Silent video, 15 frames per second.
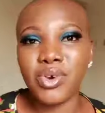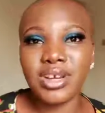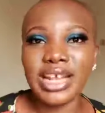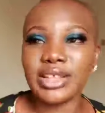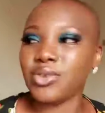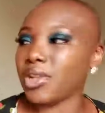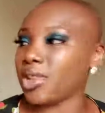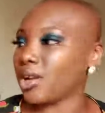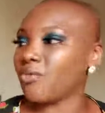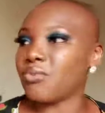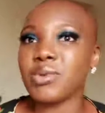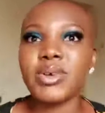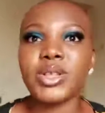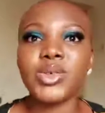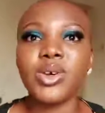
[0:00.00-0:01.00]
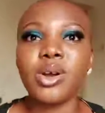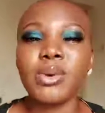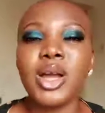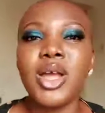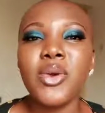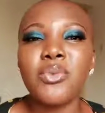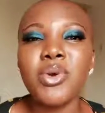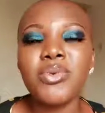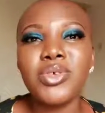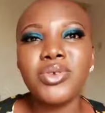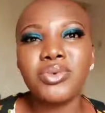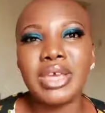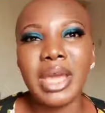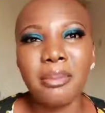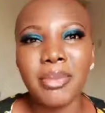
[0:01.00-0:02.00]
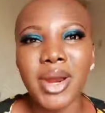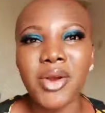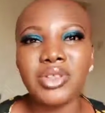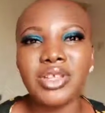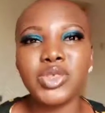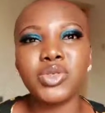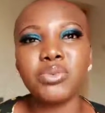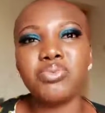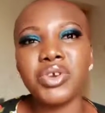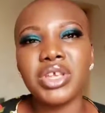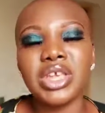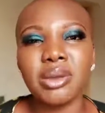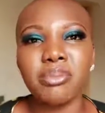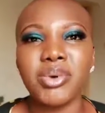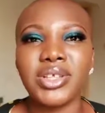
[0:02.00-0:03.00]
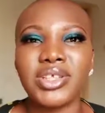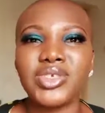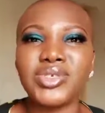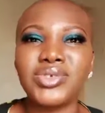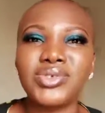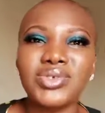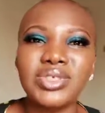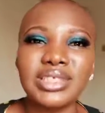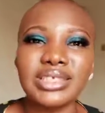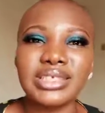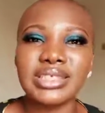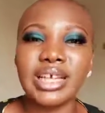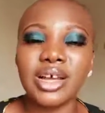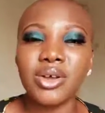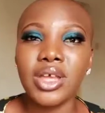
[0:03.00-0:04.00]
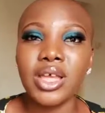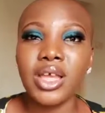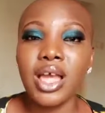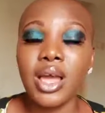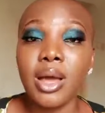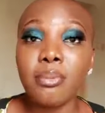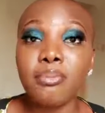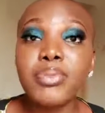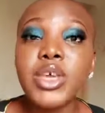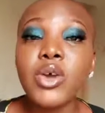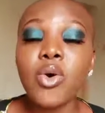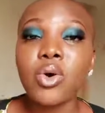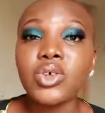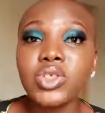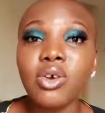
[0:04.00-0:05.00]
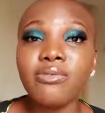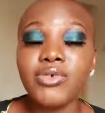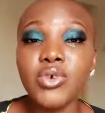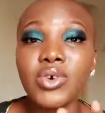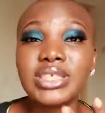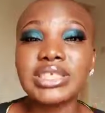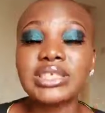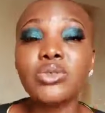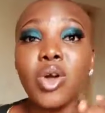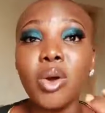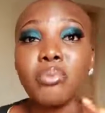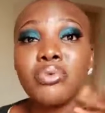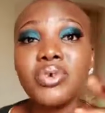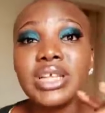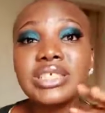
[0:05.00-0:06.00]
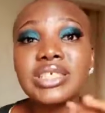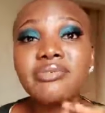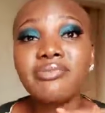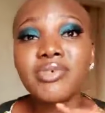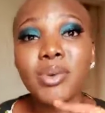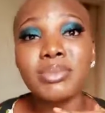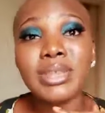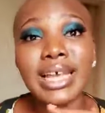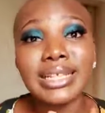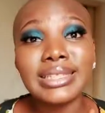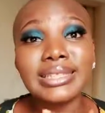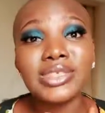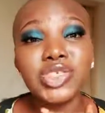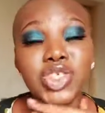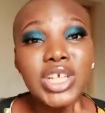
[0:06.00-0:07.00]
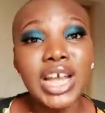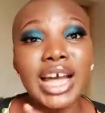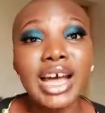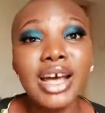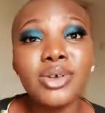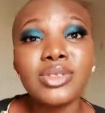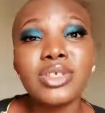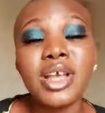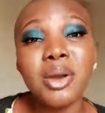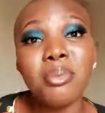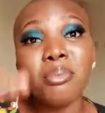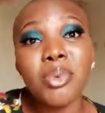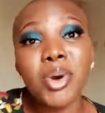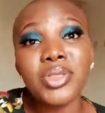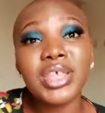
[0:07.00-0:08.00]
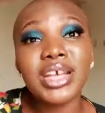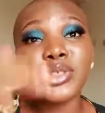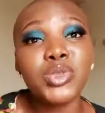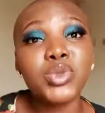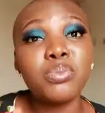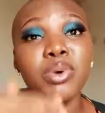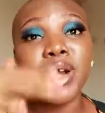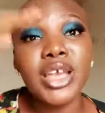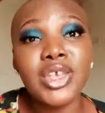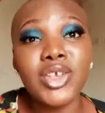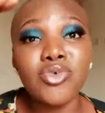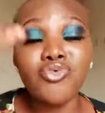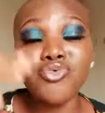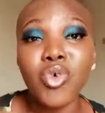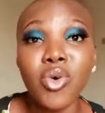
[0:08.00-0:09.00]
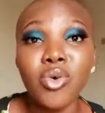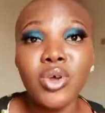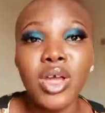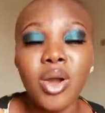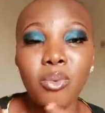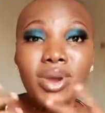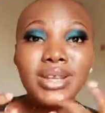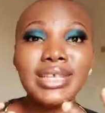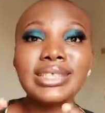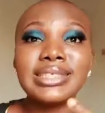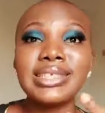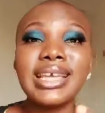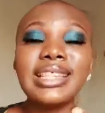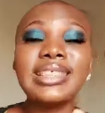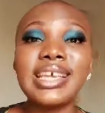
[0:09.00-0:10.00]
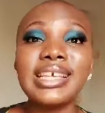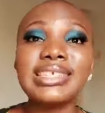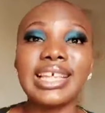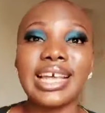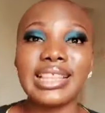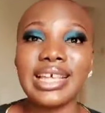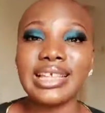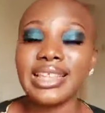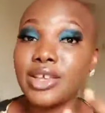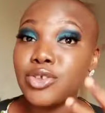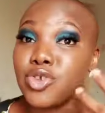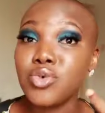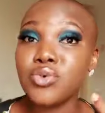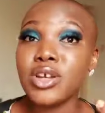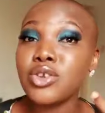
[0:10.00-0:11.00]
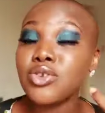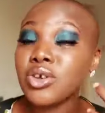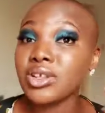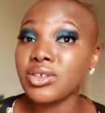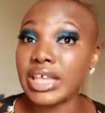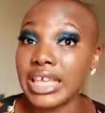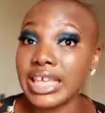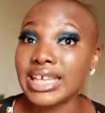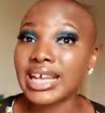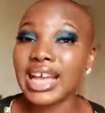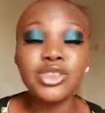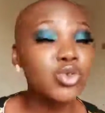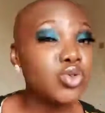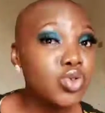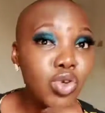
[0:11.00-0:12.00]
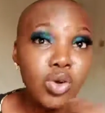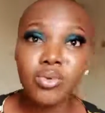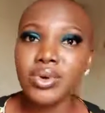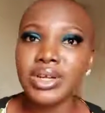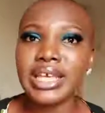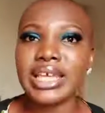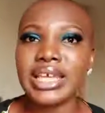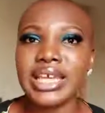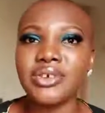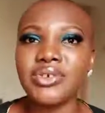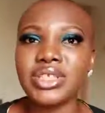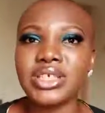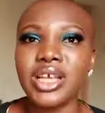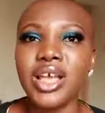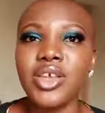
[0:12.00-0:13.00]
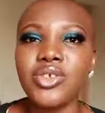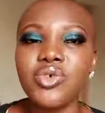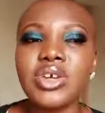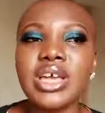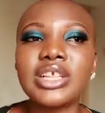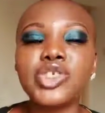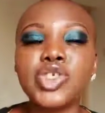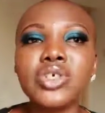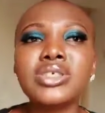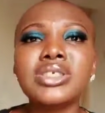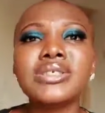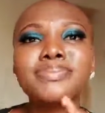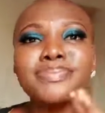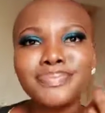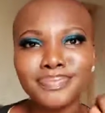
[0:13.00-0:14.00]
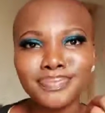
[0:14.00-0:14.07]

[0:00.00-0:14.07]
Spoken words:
one I know a lot of women talk about. When will you get married? They should bring a boy, they should do this now. Because of you are still operating from that child, mother, superhero. When they say things like that you are not eager and you don't want to hear it, you can just